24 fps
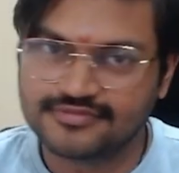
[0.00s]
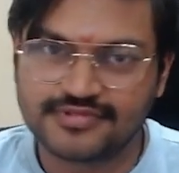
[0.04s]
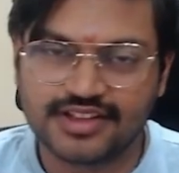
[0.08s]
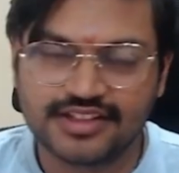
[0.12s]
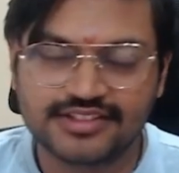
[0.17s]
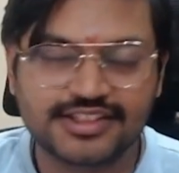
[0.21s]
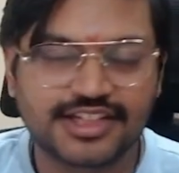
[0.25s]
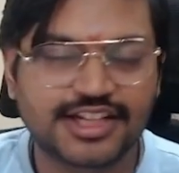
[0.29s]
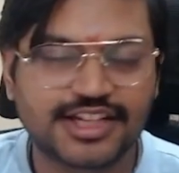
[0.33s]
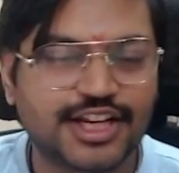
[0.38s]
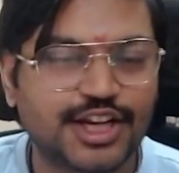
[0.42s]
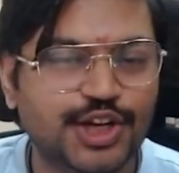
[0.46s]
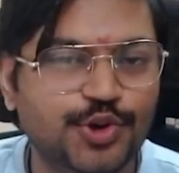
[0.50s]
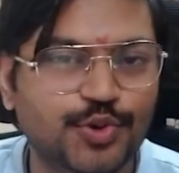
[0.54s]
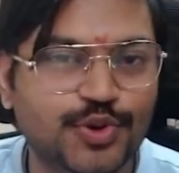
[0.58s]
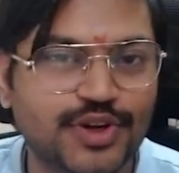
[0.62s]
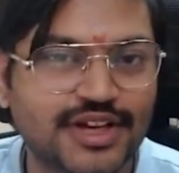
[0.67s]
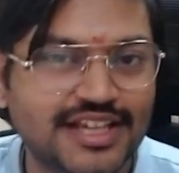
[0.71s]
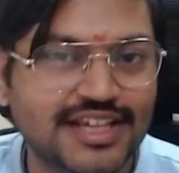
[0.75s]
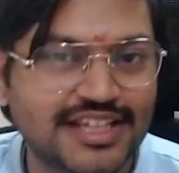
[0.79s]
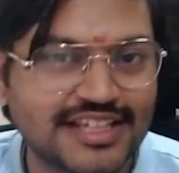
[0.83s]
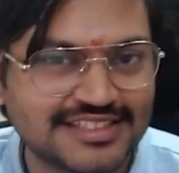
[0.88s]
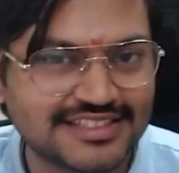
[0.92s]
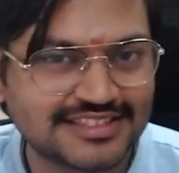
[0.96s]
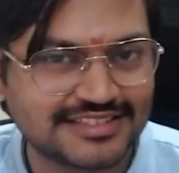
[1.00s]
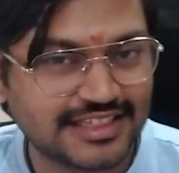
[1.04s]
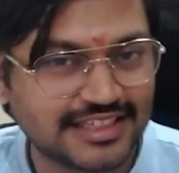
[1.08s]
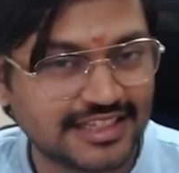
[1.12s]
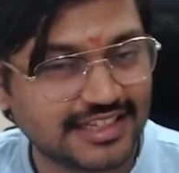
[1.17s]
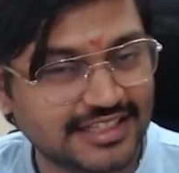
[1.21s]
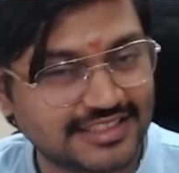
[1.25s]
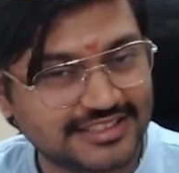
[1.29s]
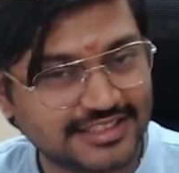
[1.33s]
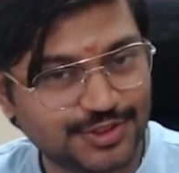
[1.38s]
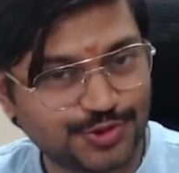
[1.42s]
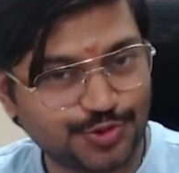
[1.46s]
The clue is that
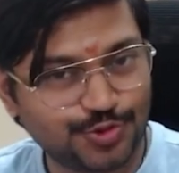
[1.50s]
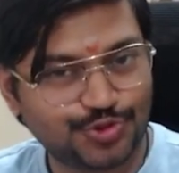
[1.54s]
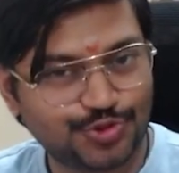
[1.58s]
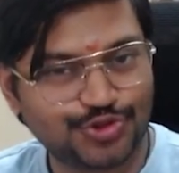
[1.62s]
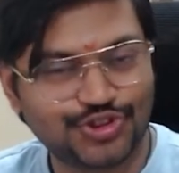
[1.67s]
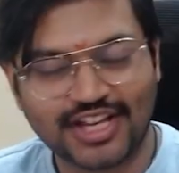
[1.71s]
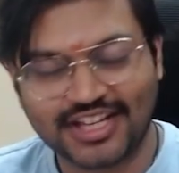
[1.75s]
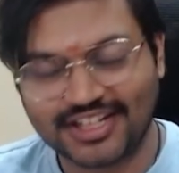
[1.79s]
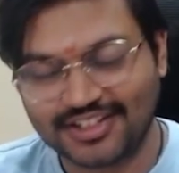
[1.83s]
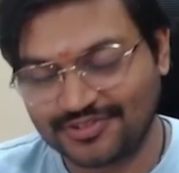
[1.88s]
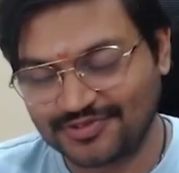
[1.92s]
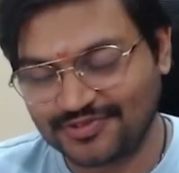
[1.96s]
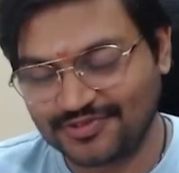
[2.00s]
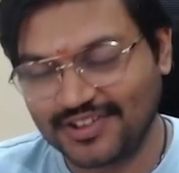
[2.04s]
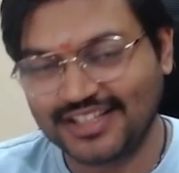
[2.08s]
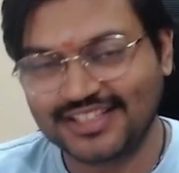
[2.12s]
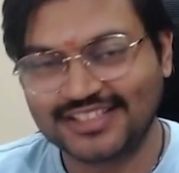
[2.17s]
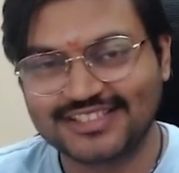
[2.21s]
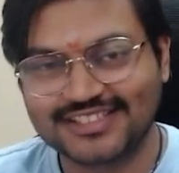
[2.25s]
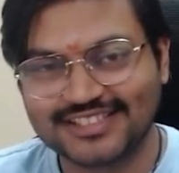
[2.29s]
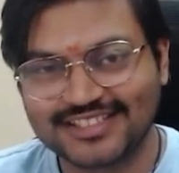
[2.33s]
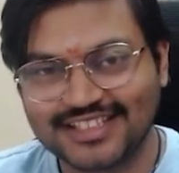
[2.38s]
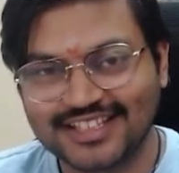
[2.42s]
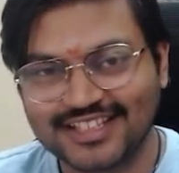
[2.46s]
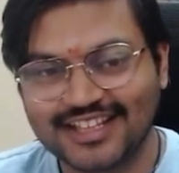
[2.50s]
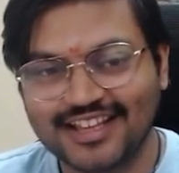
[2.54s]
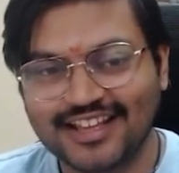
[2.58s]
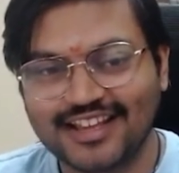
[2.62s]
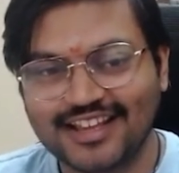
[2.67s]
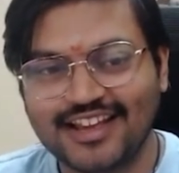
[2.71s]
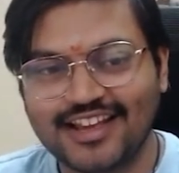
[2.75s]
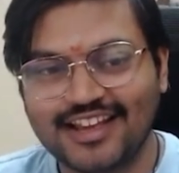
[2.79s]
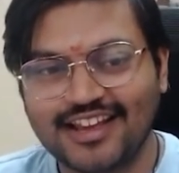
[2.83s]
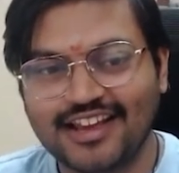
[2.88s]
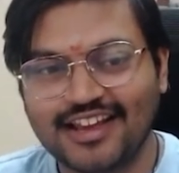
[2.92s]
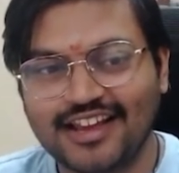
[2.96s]
it's a rook sacrifice.
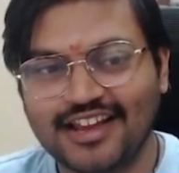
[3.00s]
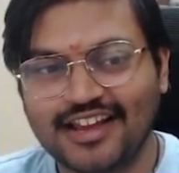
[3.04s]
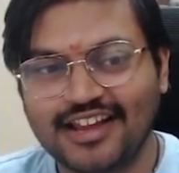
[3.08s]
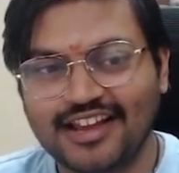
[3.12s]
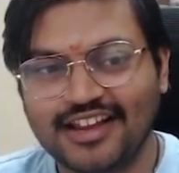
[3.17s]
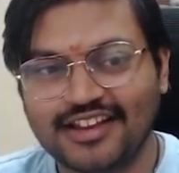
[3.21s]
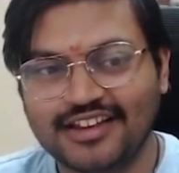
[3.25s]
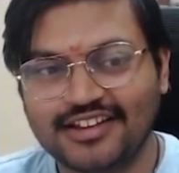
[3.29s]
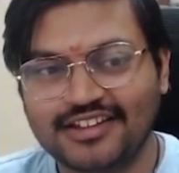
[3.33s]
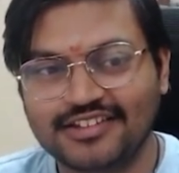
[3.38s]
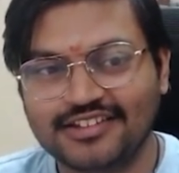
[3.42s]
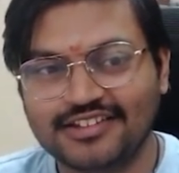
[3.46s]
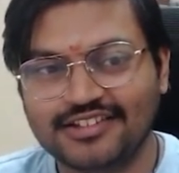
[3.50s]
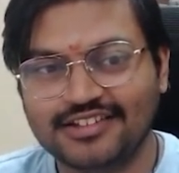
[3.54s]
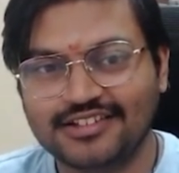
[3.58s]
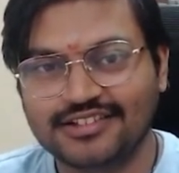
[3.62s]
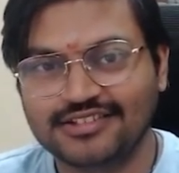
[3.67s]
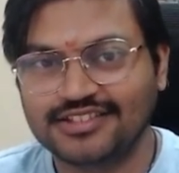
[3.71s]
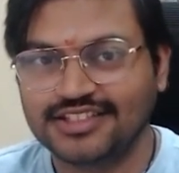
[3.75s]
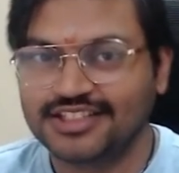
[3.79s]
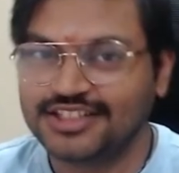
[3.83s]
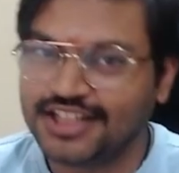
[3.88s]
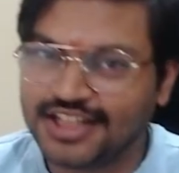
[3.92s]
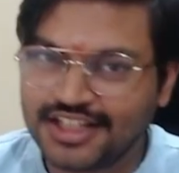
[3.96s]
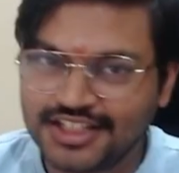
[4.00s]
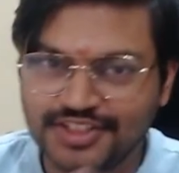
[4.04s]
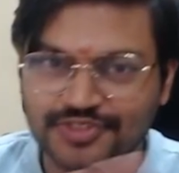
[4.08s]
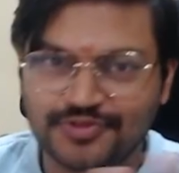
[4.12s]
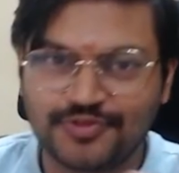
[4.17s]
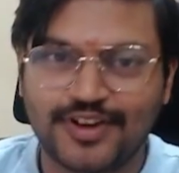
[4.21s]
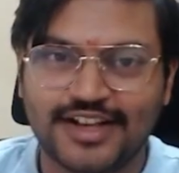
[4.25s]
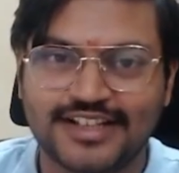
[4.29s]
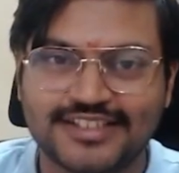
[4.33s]
And in another 5